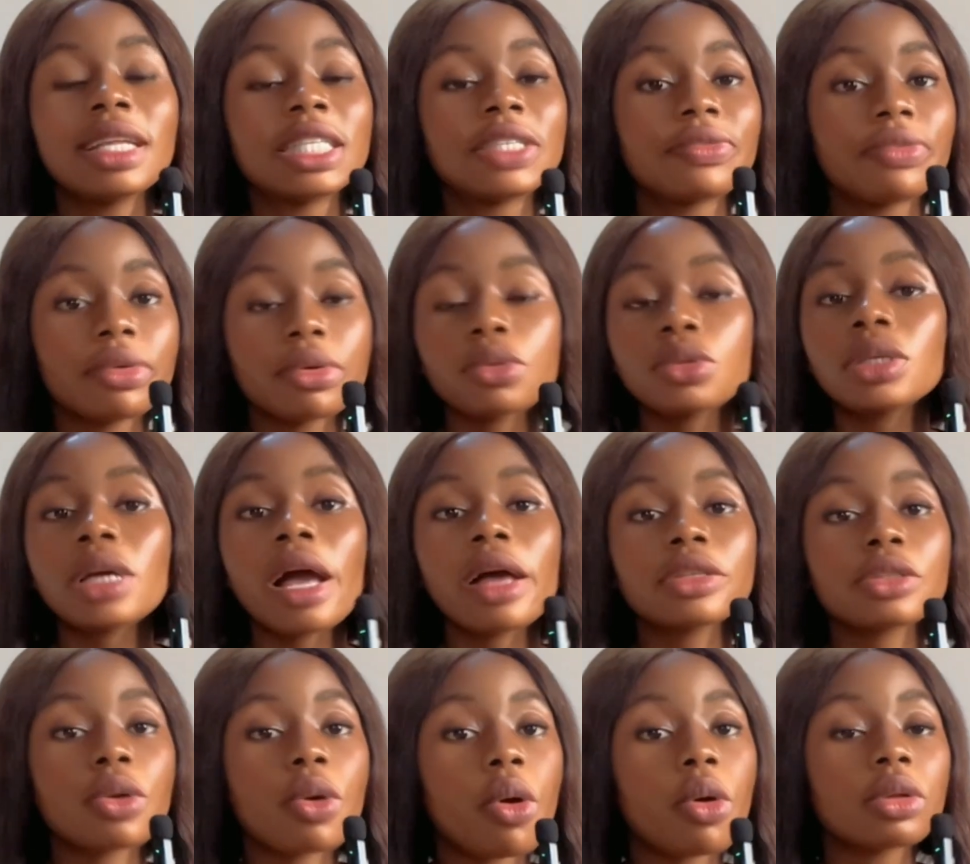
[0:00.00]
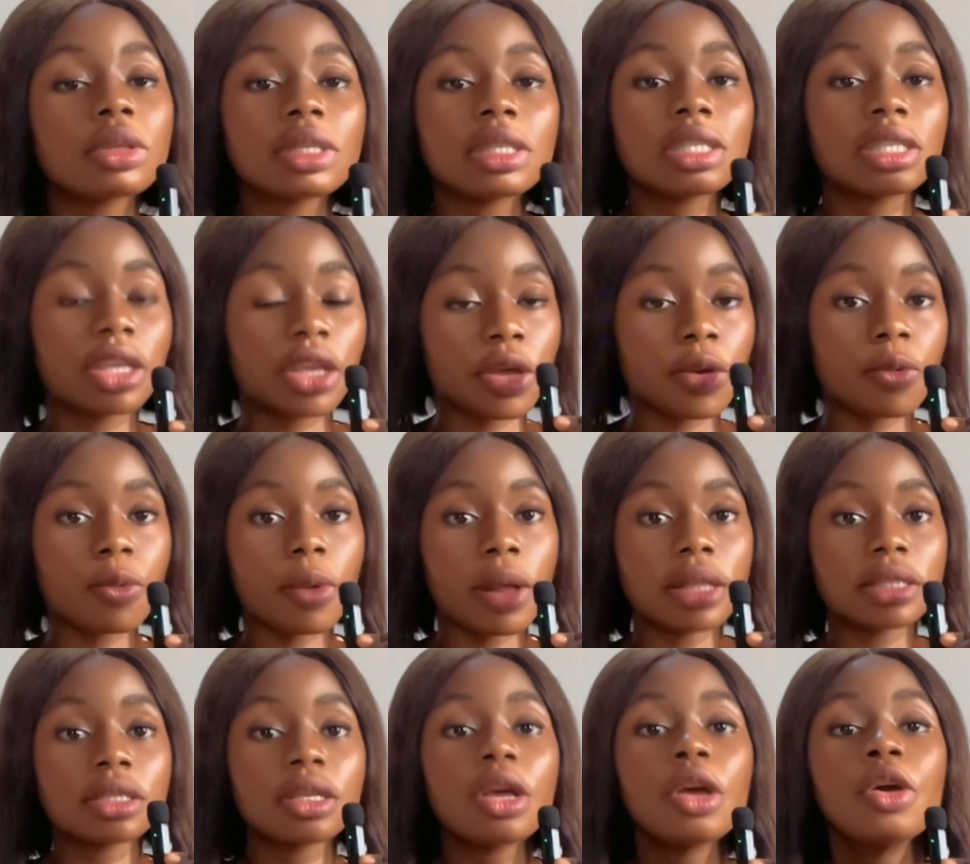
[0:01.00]
it filters all these
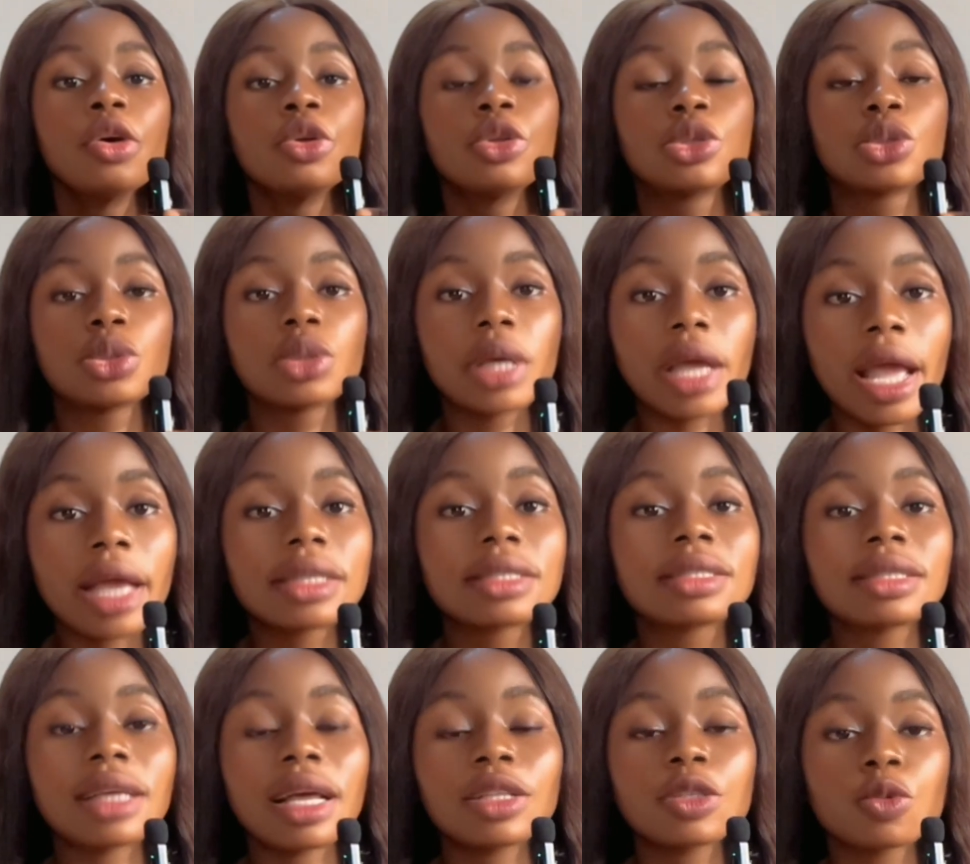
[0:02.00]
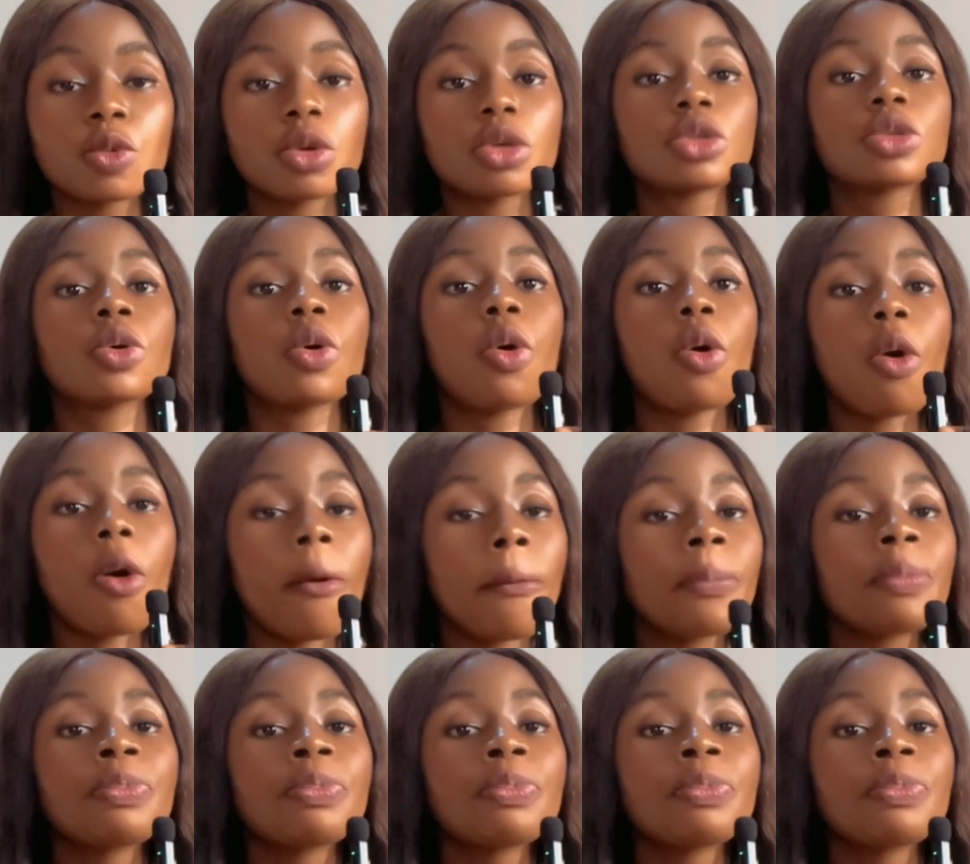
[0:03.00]
keywords to the exact ones, or